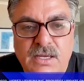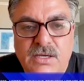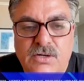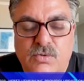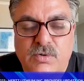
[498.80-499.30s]

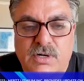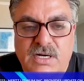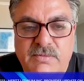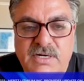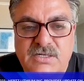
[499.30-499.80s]
you know, we're
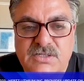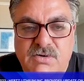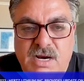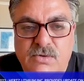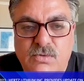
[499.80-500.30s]
limited to
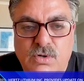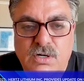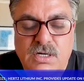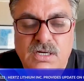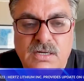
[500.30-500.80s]

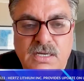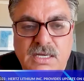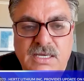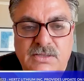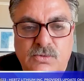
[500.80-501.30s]
groundwork
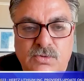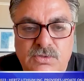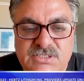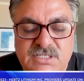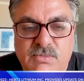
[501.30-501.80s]
in the
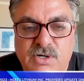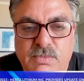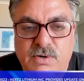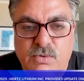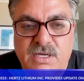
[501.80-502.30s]
summer,
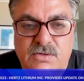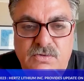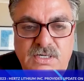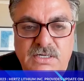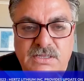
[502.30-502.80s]
but we can
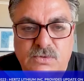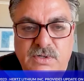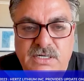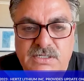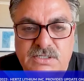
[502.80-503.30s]
drill in the
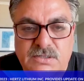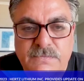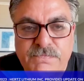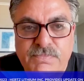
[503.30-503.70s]
winter.